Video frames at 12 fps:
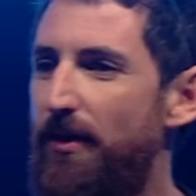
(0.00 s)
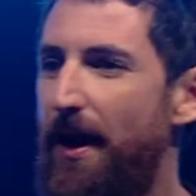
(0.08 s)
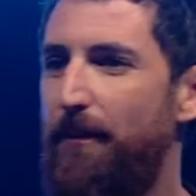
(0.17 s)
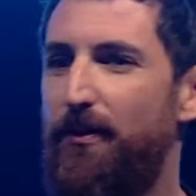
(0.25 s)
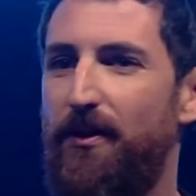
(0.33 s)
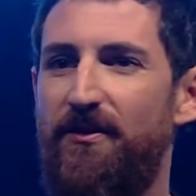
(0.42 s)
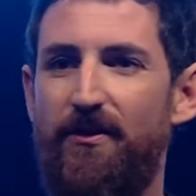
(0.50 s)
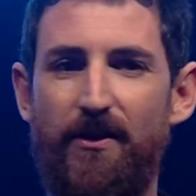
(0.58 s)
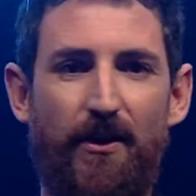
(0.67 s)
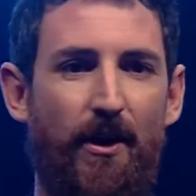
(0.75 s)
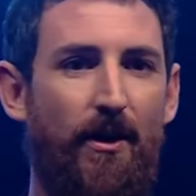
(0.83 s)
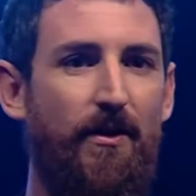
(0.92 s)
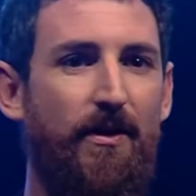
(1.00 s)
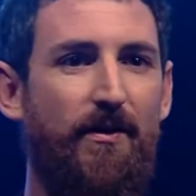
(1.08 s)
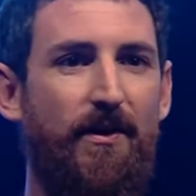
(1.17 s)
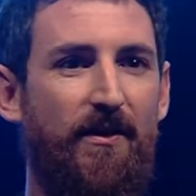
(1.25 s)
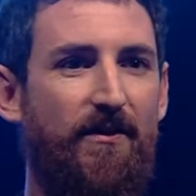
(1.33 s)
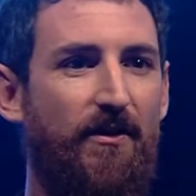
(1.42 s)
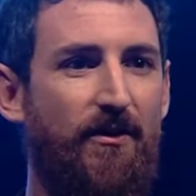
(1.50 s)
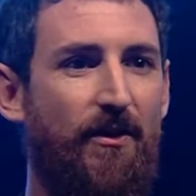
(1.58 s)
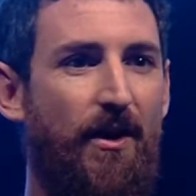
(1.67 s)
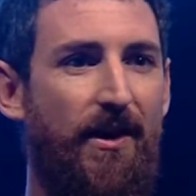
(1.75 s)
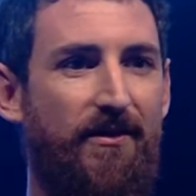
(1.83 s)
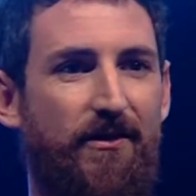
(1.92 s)
that person, you know, they're such a
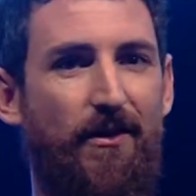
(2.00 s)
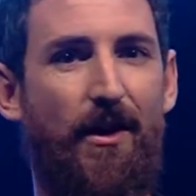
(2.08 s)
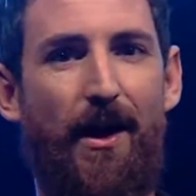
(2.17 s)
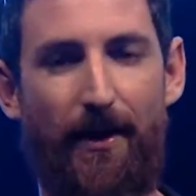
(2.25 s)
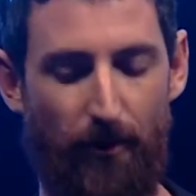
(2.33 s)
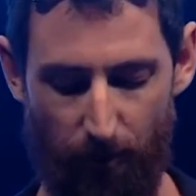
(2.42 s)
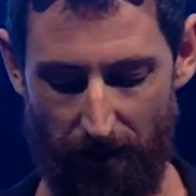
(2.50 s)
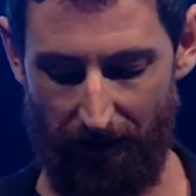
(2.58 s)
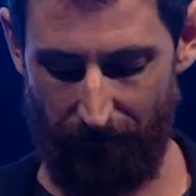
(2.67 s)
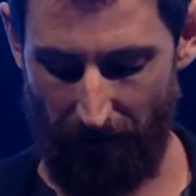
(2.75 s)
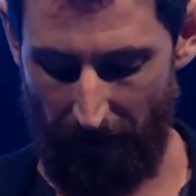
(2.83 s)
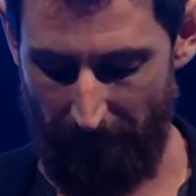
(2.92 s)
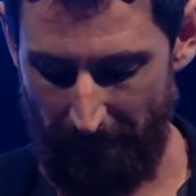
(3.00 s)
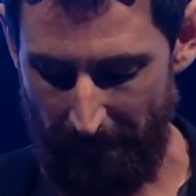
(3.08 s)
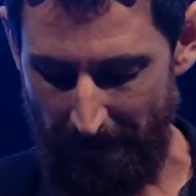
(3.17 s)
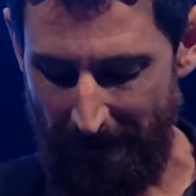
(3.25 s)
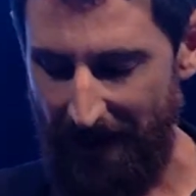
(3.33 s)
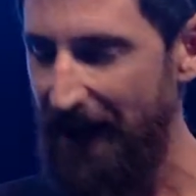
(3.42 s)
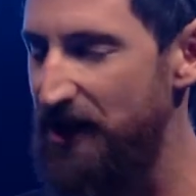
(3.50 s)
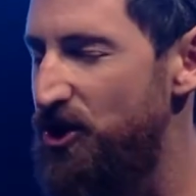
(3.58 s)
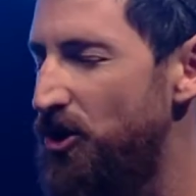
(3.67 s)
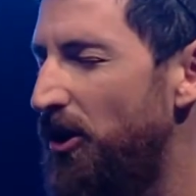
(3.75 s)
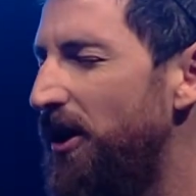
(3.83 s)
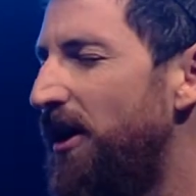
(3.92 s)
nice guy or whatever. He
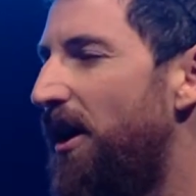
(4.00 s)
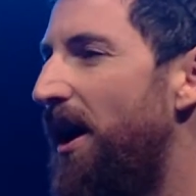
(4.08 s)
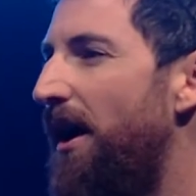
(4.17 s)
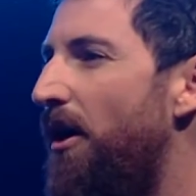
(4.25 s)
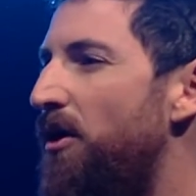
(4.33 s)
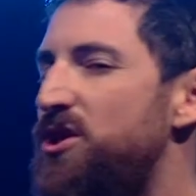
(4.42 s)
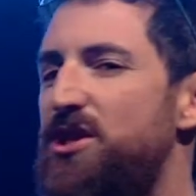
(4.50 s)
shone a light on